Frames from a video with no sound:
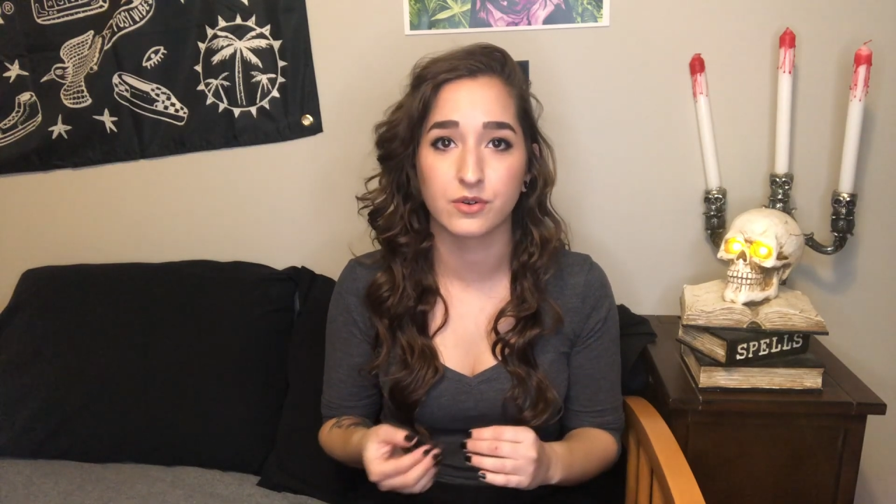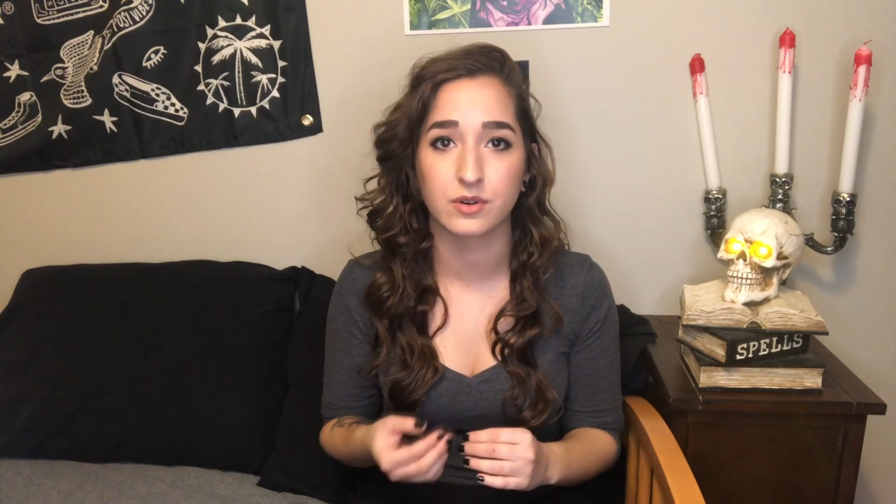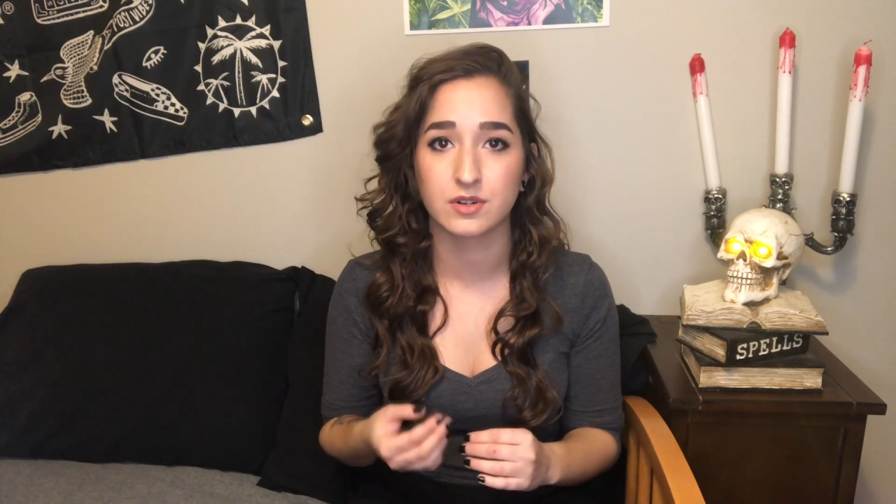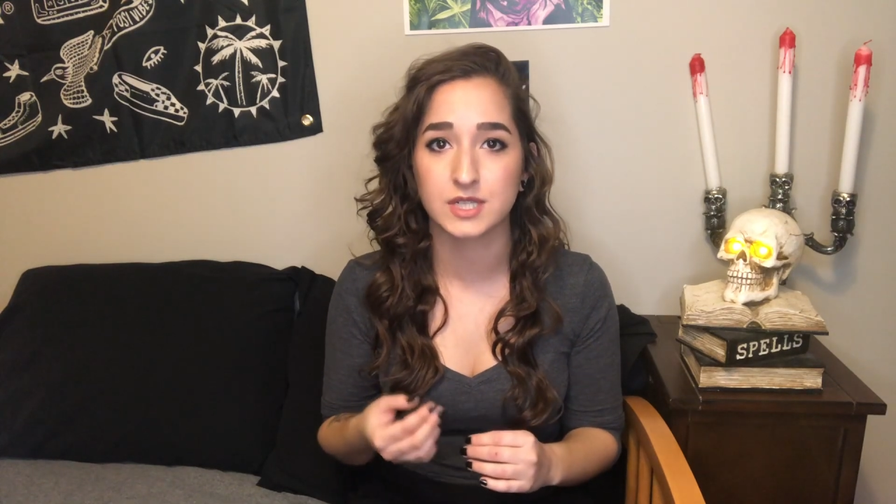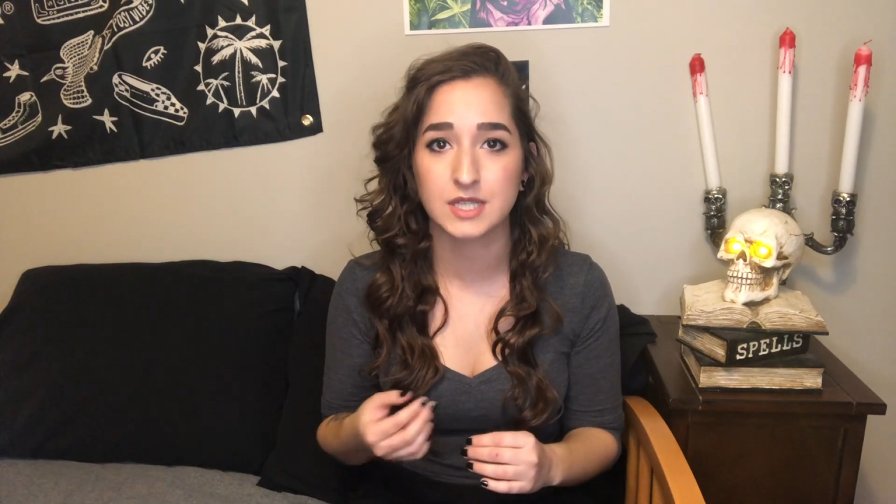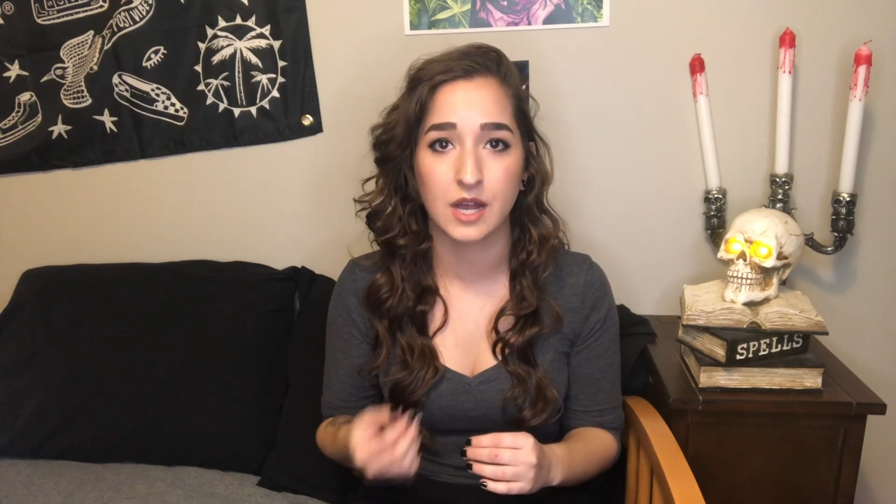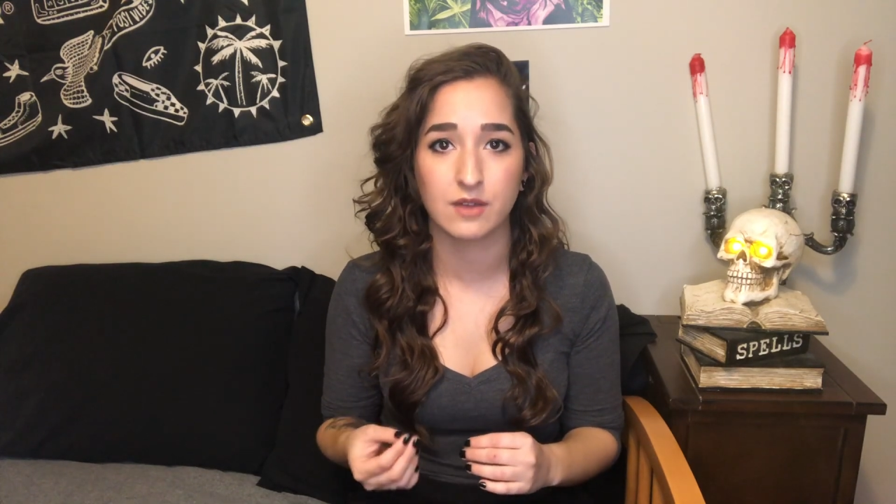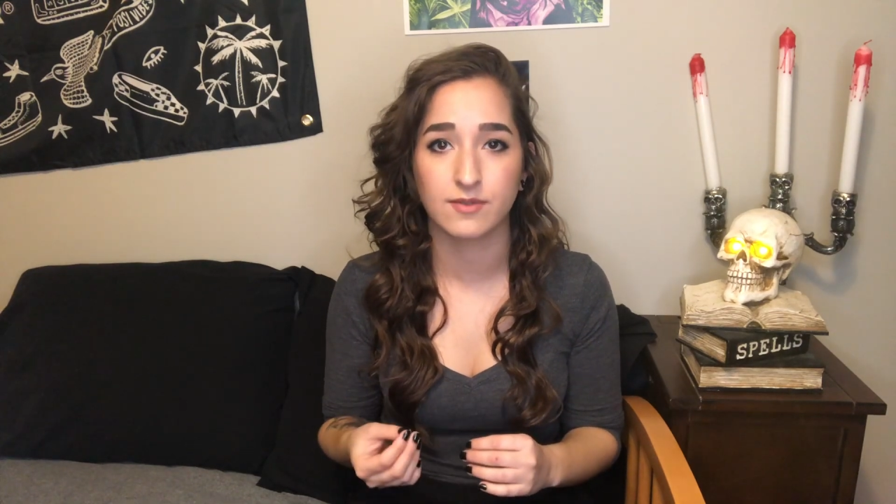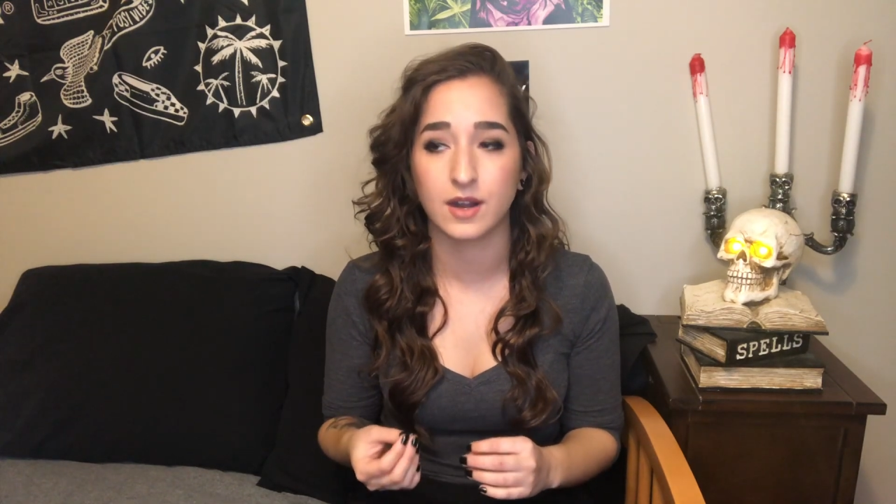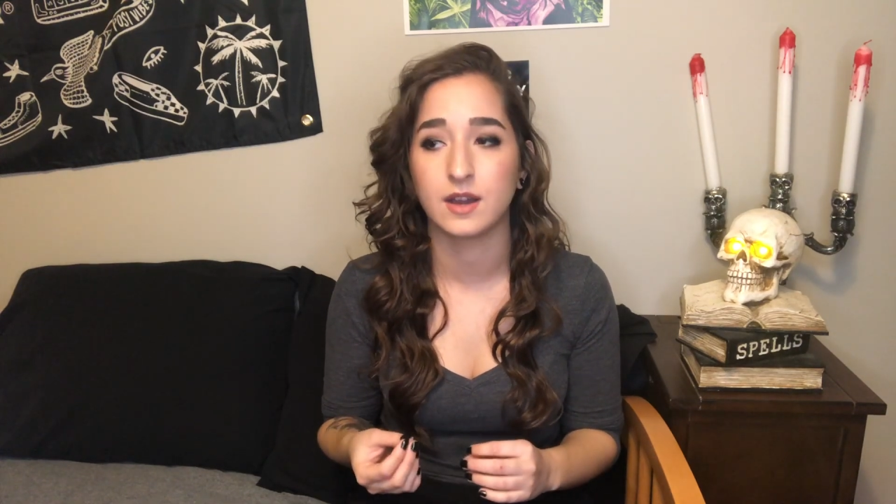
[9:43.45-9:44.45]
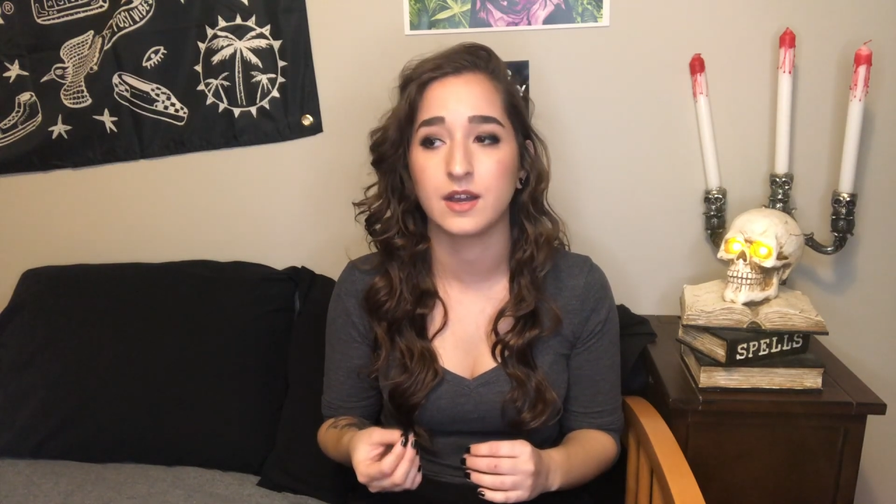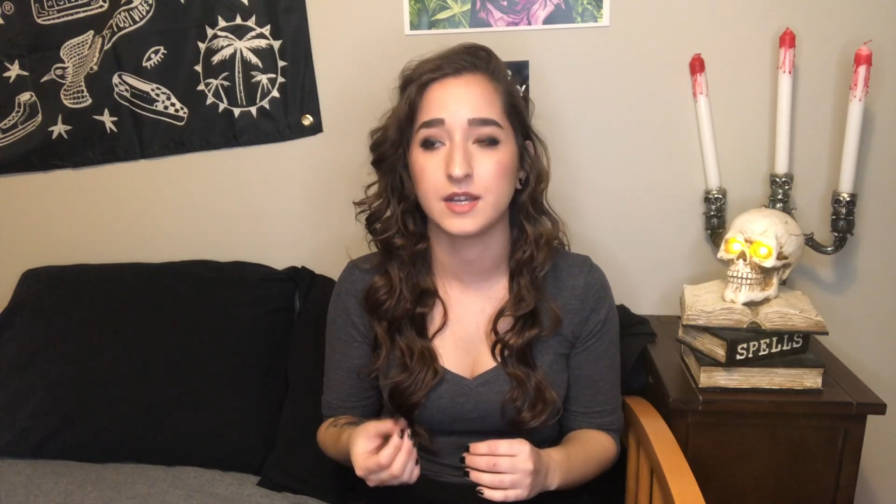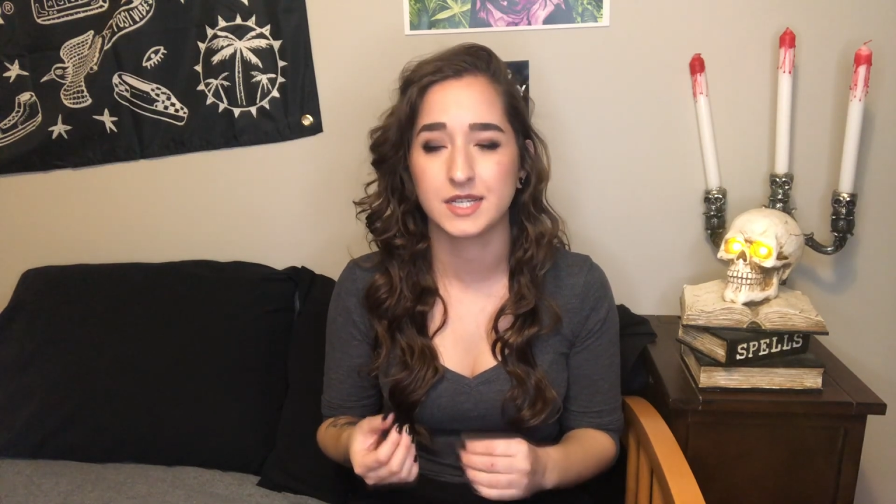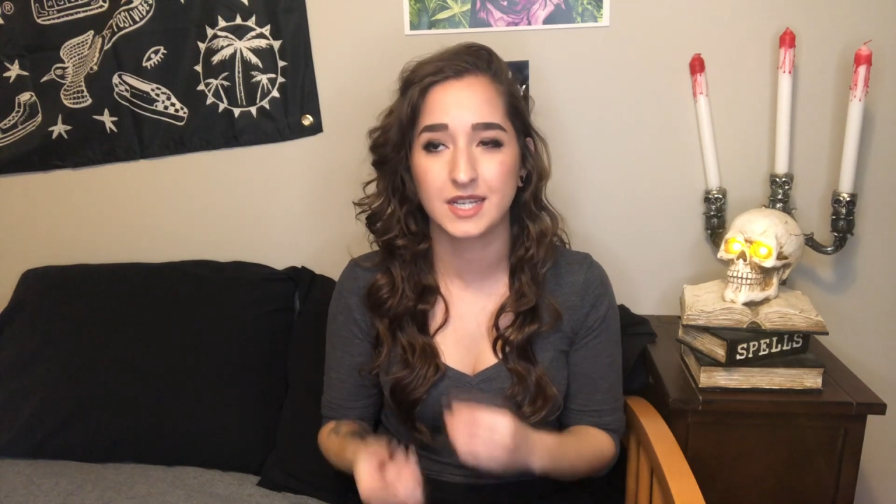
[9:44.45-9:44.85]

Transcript: or sci-fi